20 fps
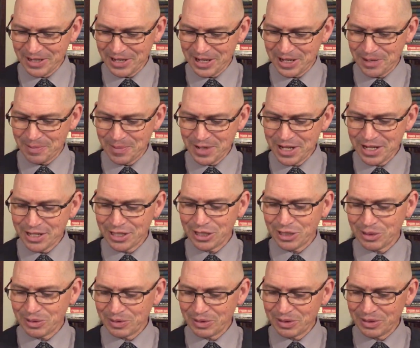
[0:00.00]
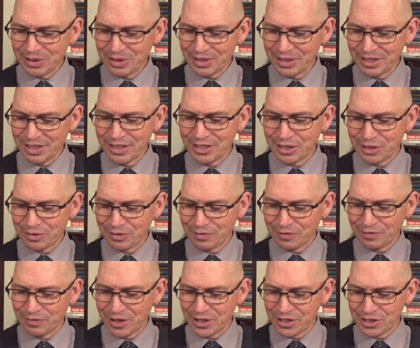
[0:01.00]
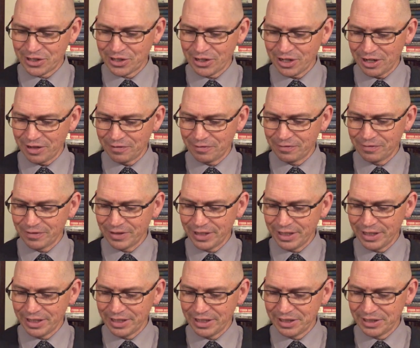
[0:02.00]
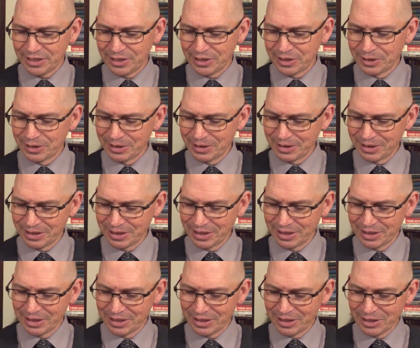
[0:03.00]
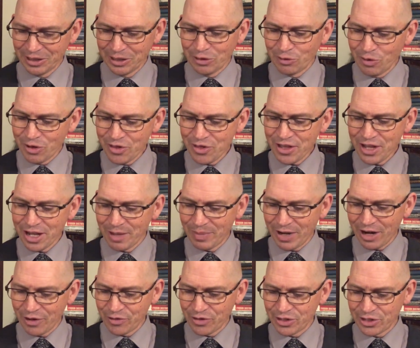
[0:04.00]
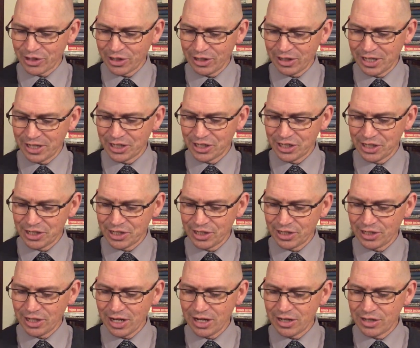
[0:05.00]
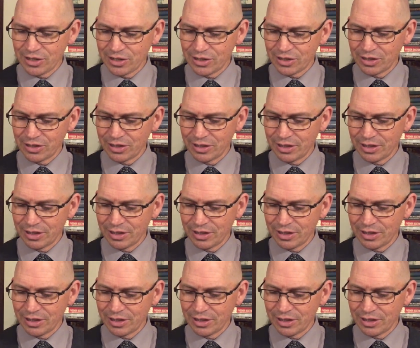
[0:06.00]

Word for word: Um, it's it's fun stuff, and one thing about this collection is it does